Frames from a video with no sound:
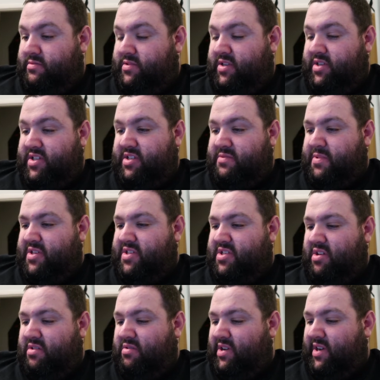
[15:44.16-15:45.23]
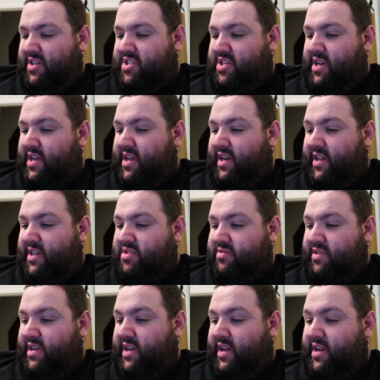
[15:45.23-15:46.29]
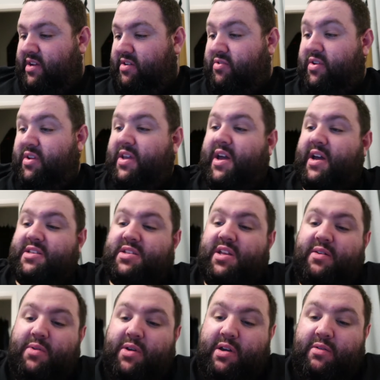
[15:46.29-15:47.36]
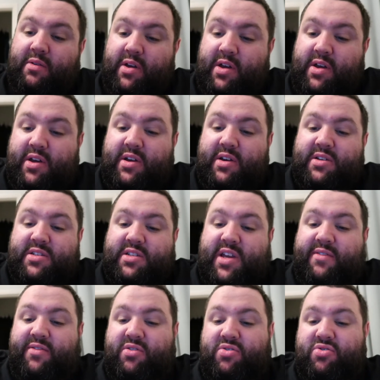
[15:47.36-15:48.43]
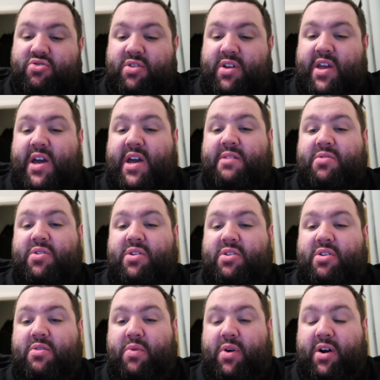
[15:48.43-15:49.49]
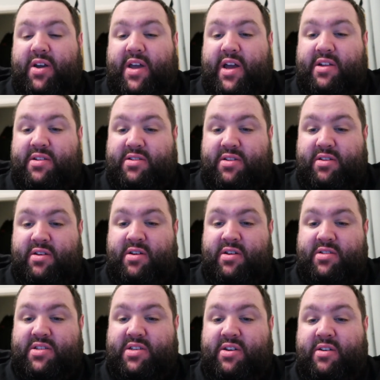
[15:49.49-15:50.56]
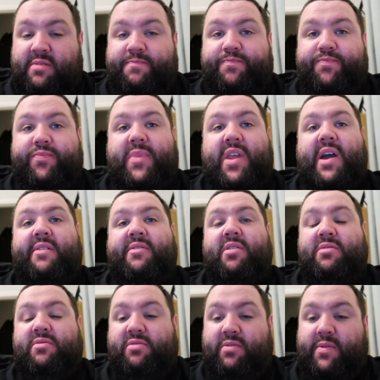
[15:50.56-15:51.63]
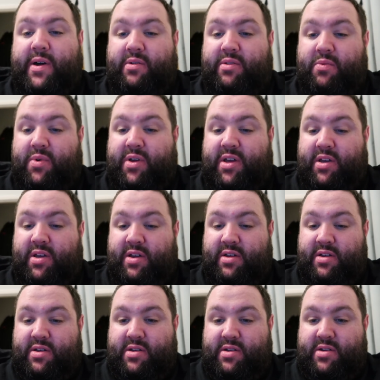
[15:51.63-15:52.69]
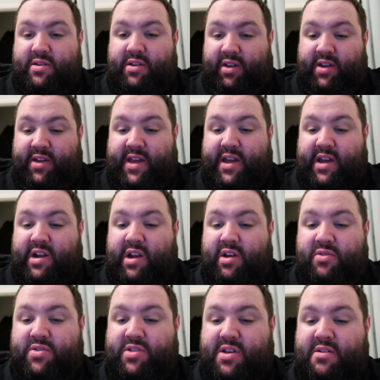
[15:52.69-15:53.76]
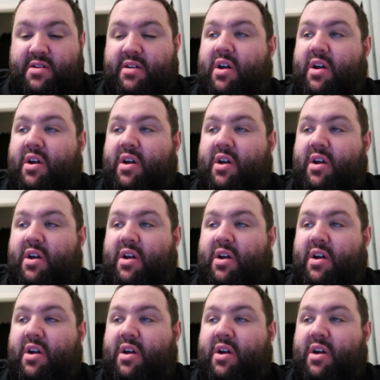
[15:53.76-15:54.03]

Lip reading: This has been so glitchy lately, it's really getting annoying. Yes, there we go. 700k, I'm going to do what I can to carry on throughout the week and get closer.